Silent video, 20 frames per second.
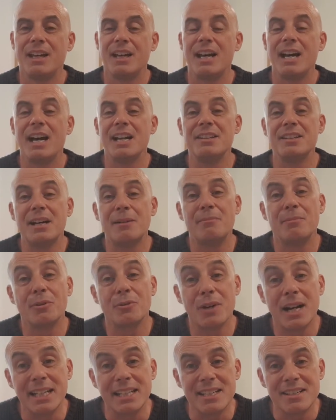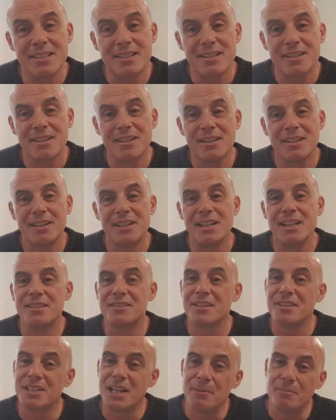And number eight is
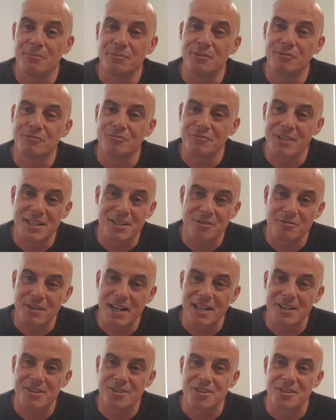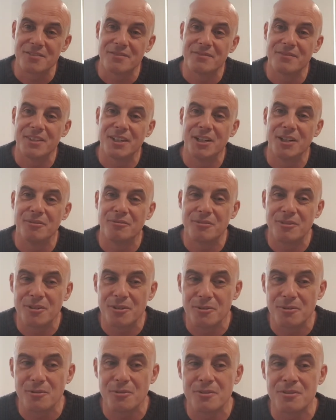the number of resurrection, of
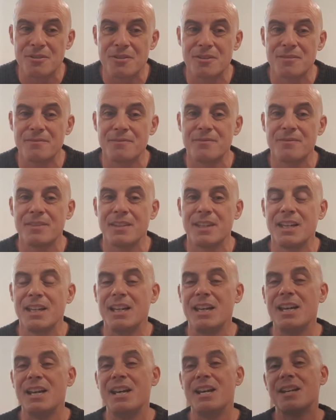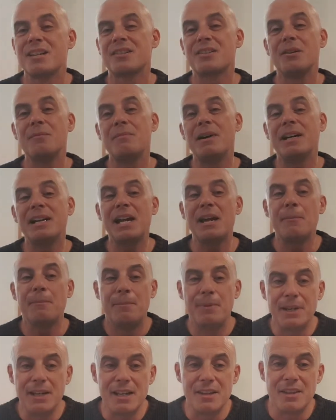course. So may it
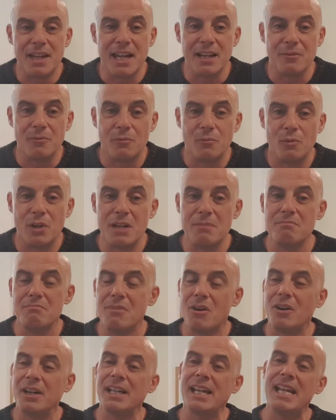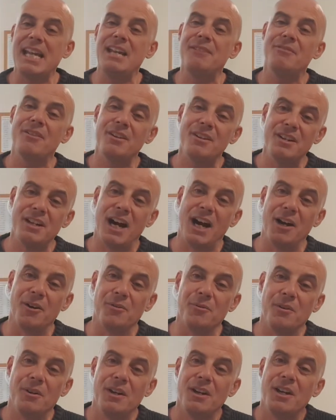be then, we might even know
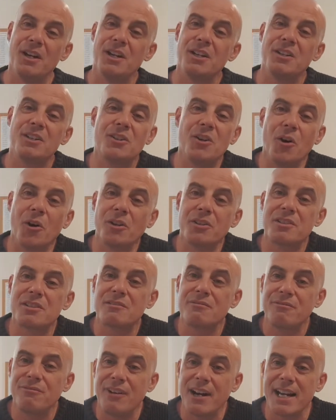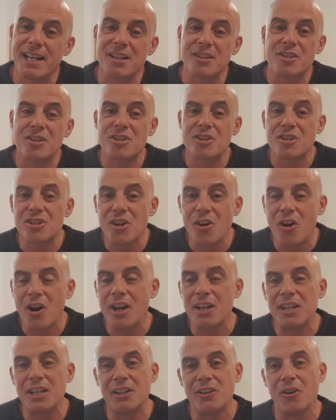God's face
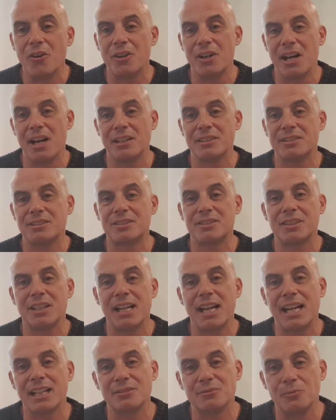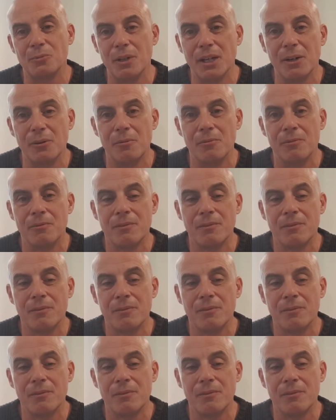shining on us as well.